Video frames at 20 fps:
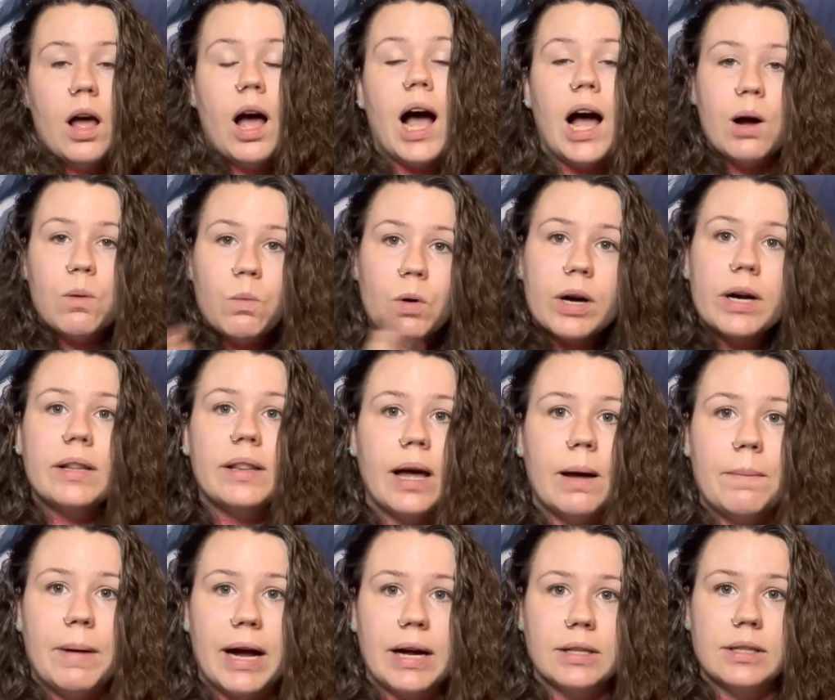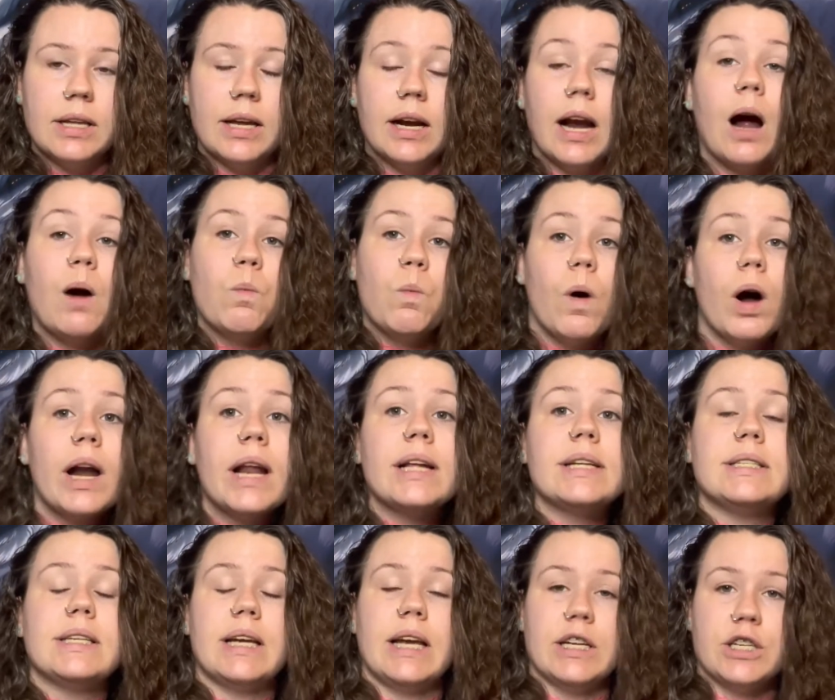I wanted that back then. I
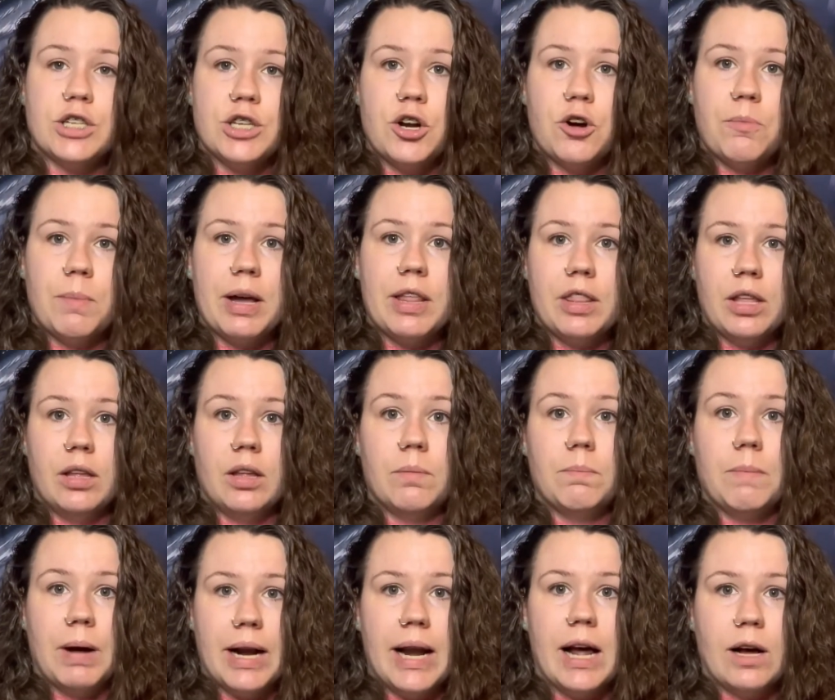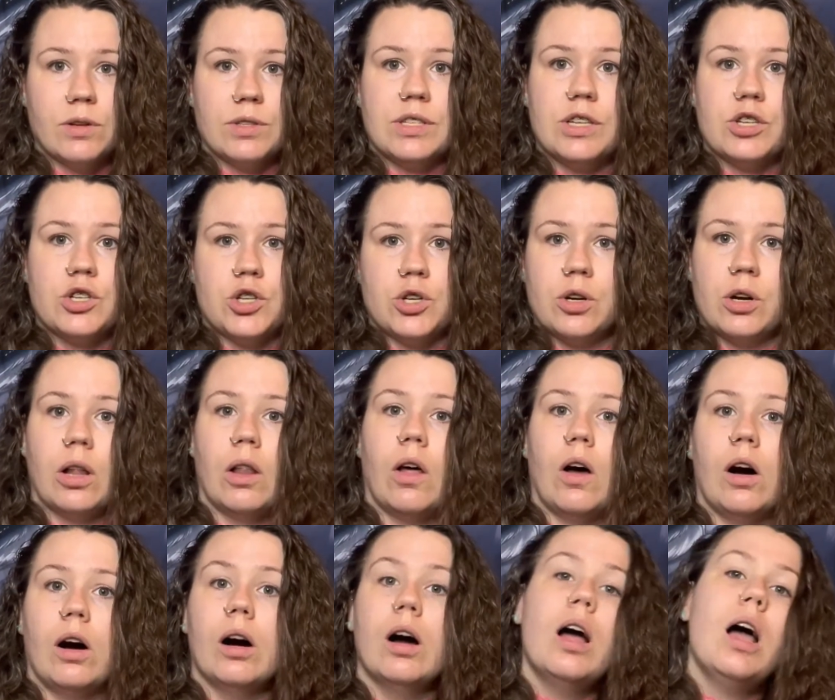wanted to get to know my now
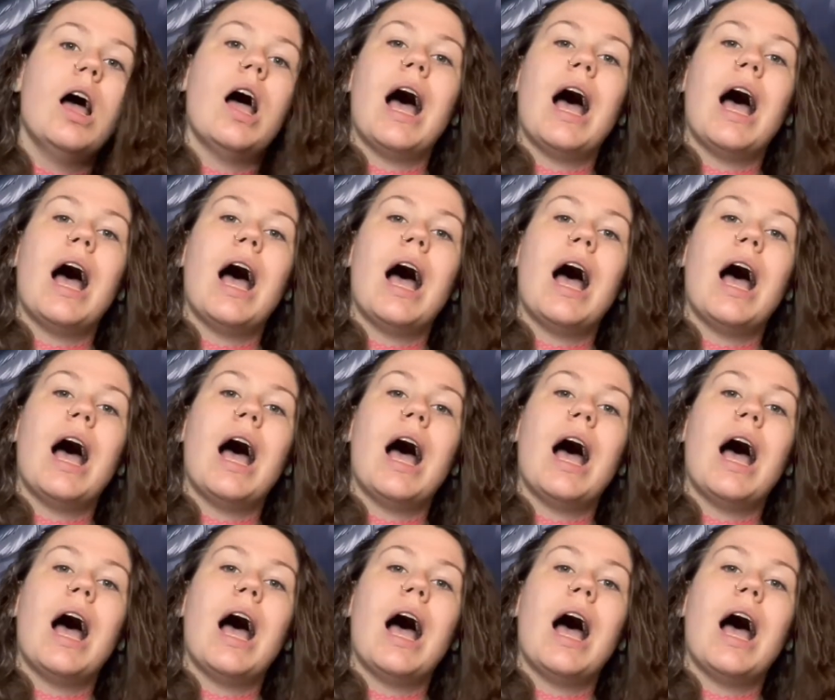sister-in-law.